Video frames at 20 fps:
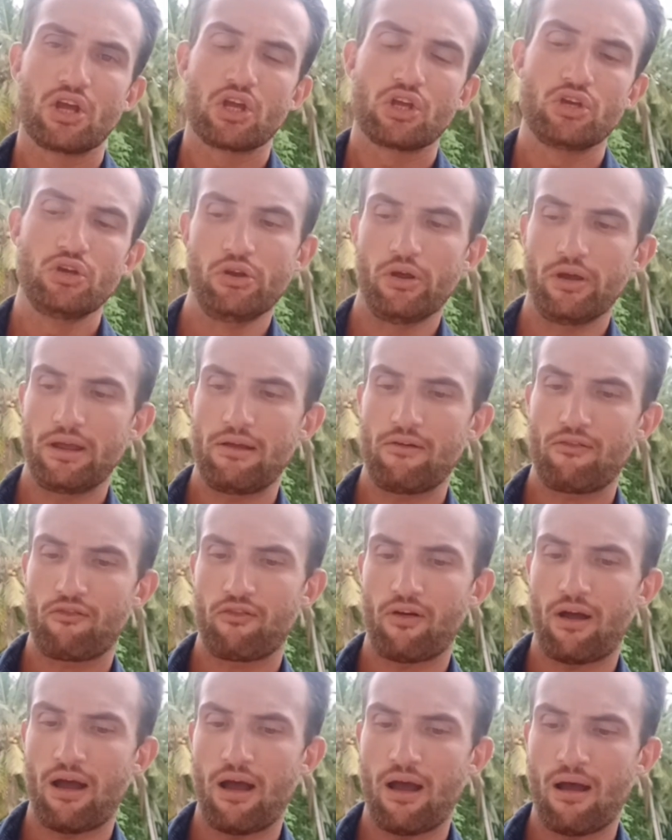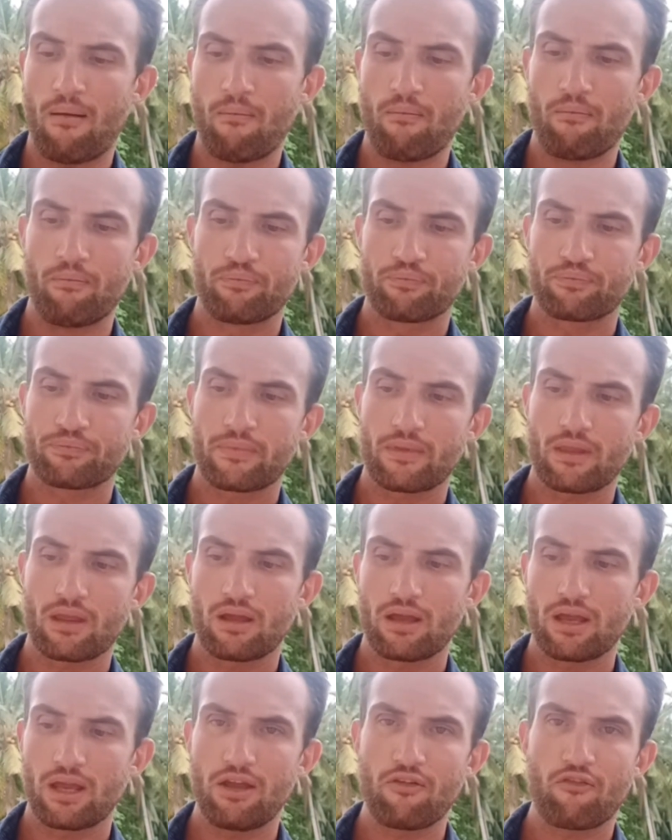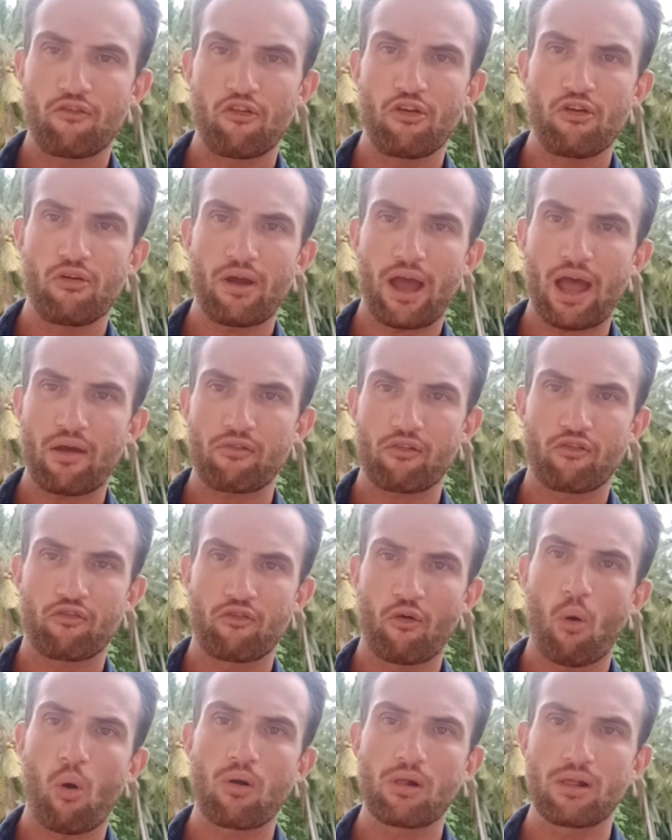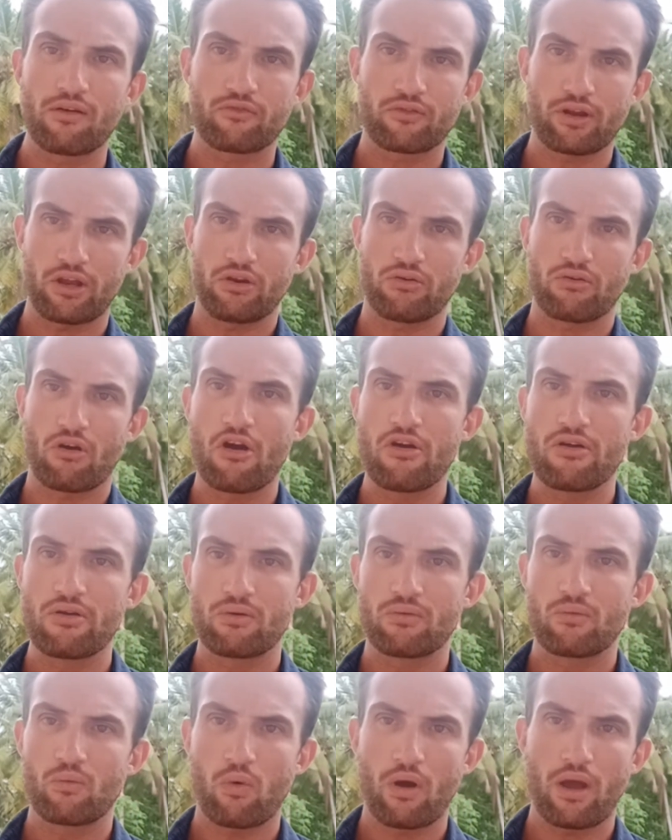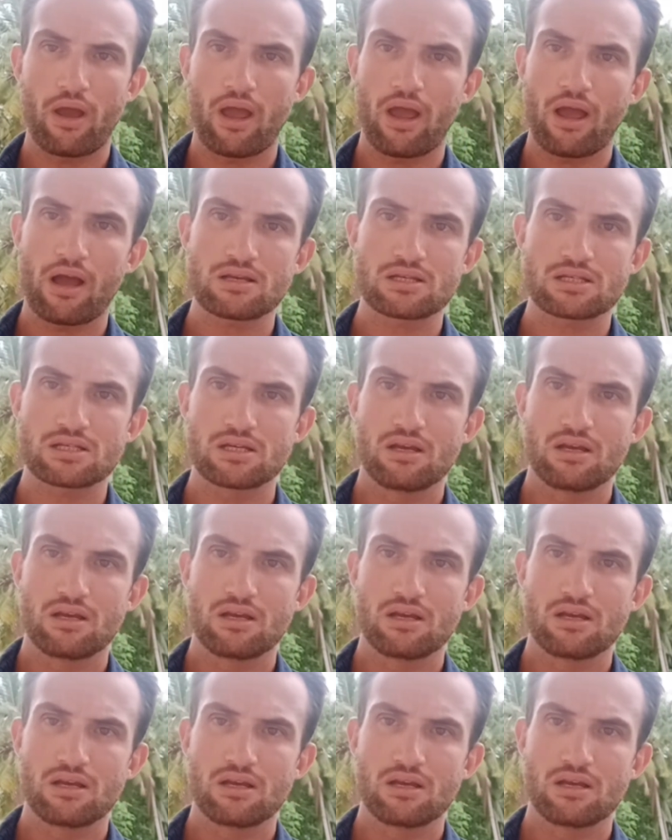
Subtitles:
if you have a forklift at your own warehouse